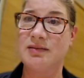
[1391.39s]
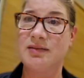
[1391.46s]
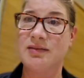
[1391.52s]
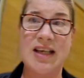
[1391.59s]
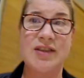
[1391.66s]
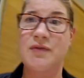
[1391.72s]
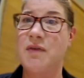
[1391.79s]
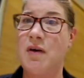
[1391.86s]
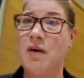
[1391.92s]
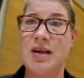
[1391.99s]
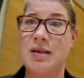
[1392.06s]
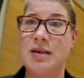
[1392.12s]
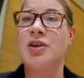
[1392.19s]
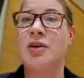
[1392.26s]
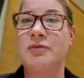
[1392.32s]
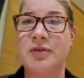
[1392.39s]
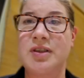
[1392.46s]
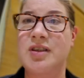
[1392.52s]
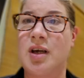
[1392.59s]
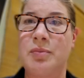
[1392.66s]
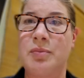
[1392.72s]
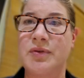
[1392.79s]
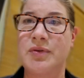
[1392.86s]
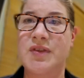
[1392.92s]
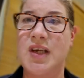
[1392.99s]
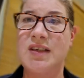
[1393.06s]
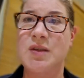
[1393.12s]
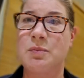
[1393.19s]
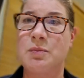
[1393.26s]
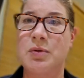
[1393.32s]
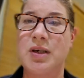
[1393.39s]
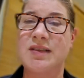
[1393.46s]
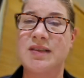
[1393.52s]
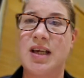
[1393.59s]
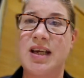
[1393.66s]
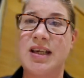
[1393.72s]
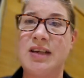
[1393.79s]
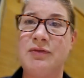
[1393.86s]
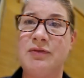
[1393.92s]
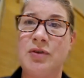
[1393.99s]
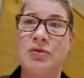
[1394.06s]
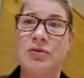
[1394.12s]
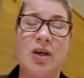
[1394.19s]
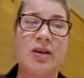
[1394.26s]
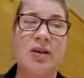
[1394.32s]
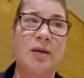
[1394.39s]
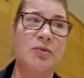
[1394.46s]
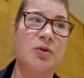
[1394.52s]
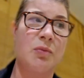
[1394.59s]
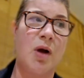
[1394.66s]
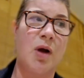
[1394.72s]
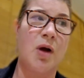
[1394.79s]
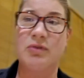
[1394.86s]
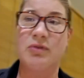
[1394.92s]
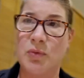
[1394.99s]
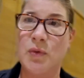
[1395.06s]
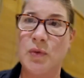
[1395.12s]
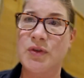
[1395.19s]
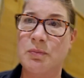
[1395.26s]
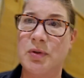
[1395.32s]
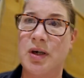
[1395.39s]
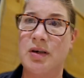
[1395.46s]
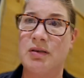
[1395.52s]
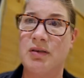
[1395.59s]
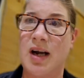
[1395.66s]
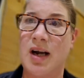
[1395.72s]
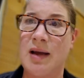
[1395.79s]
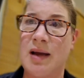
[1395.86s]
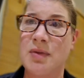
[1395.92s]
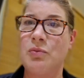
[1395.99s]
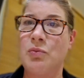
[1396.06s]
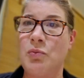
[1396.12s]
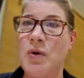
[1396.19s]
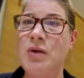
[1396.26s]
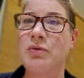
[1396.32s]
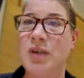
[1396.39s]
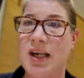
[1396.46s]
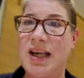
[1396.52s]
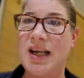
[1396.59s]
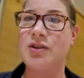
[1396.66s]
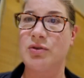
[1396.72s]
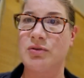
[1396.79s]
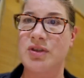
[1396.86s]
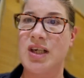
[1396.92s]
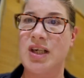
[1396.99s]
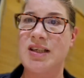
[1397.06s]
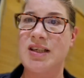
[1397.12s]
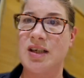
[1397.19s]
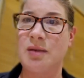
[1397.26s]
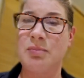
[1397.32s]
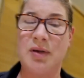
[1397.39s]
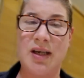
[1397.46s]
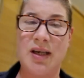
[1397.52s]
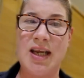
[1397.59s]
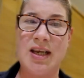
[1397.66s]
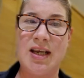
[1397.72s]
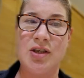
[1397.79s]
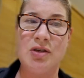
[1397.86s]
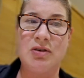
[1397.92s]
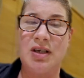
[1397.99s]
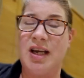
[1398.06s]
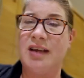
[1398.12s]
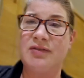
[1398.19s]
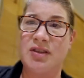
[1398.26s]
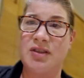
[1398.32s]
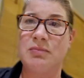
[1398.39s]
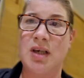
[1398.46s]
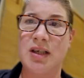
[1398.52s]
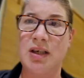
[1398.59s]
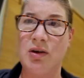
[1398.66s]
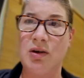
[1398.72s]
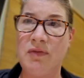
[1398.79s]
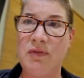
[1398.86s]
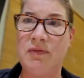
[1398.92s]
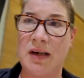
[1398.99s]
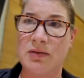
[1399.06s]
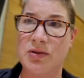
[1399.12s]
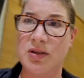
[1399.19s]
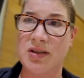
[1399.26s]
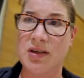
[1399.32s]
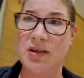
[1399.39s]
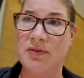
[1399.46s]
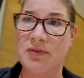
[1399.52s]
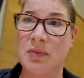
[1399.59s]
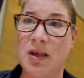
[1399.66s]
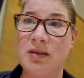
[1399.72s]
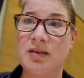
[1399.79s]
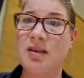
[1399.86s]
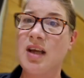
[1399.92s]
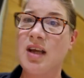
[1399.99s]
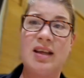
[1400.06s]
That's fine. For example, Sainsbury's saying, if you sign up to our rewards program, we'll collect your data, but here you can have some money off vouchers every month.